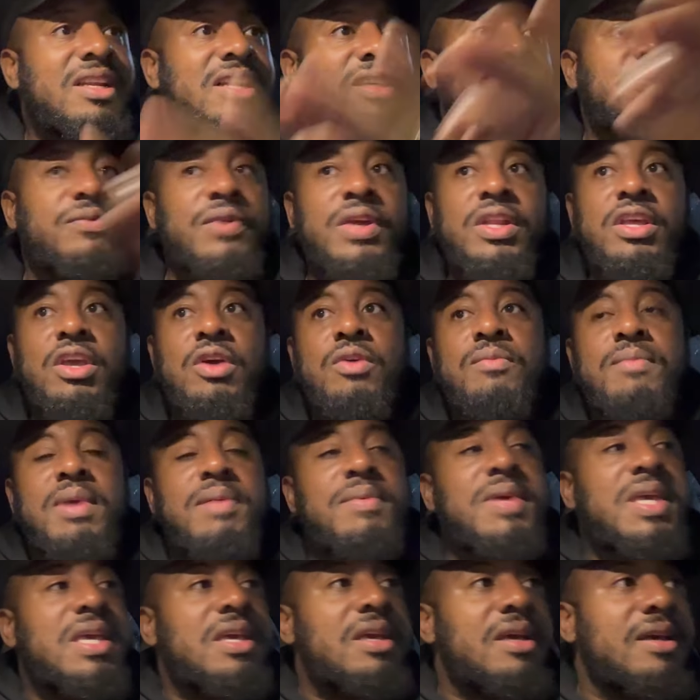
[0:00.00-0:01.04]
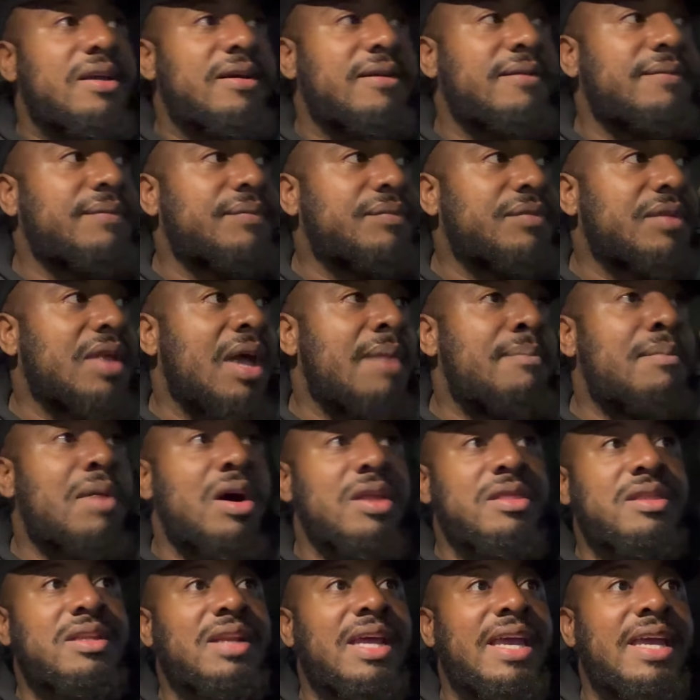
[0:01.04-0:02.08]
this video maybe a
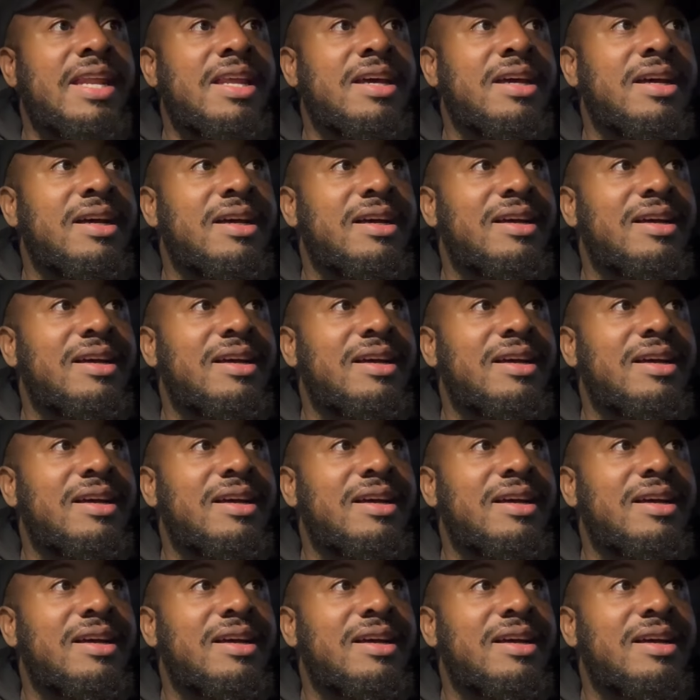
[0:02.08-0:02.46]
month later,